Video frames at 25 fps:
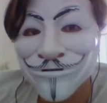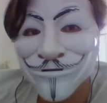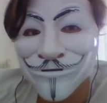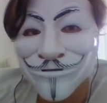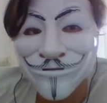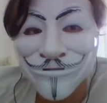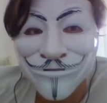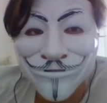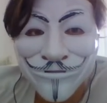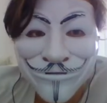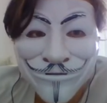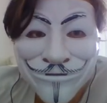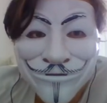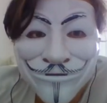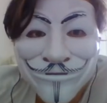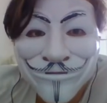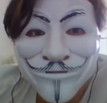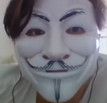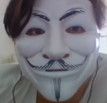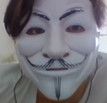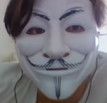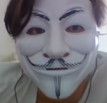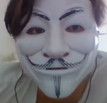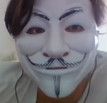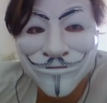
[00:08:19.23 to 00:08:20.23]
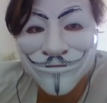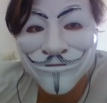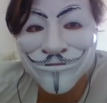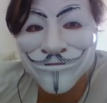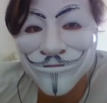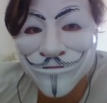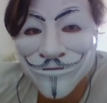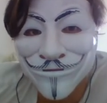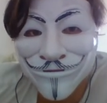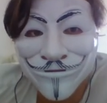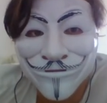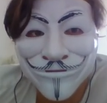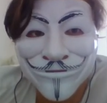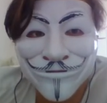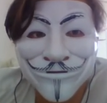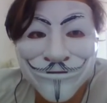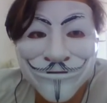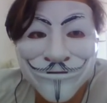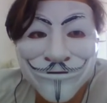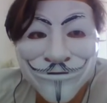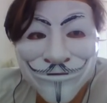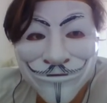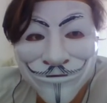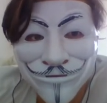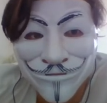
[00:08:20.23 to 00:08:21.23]
And even if the bishop
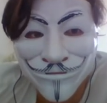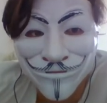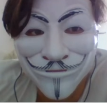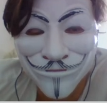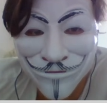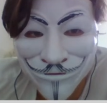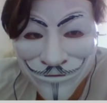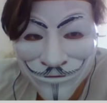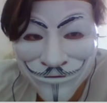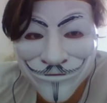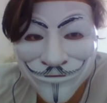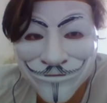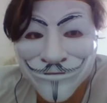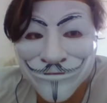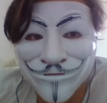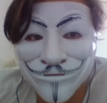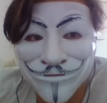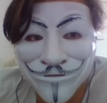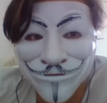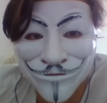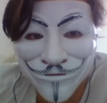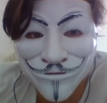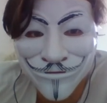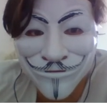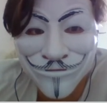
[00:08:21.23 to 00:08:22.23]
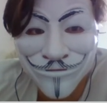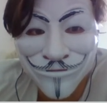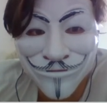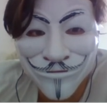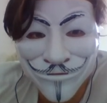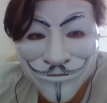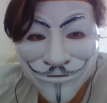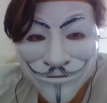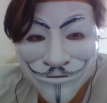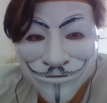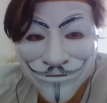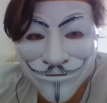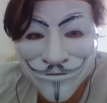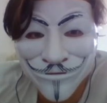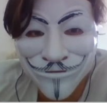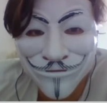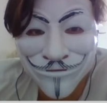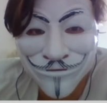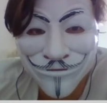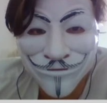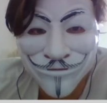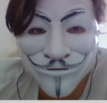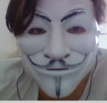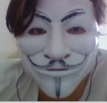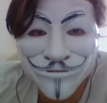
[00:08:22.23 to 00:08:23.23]
can go there, for example, then it is
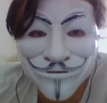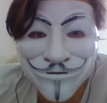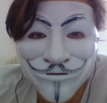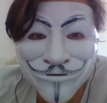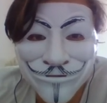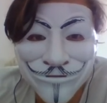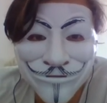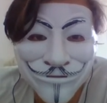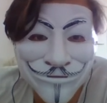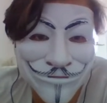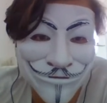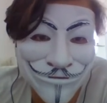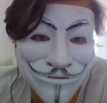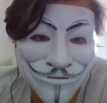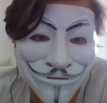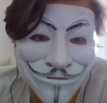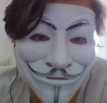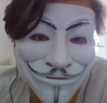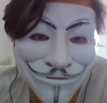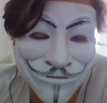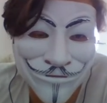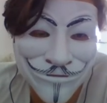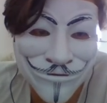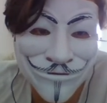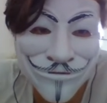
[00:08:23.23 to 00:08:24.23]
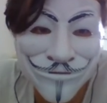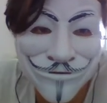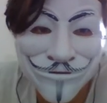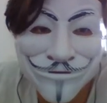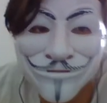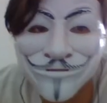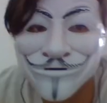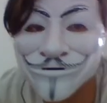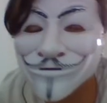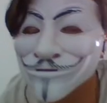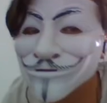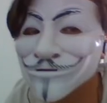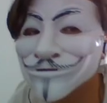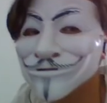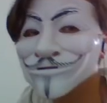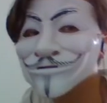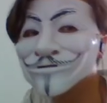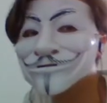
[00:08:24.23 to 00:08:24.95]
still blocked by the d3 pawn.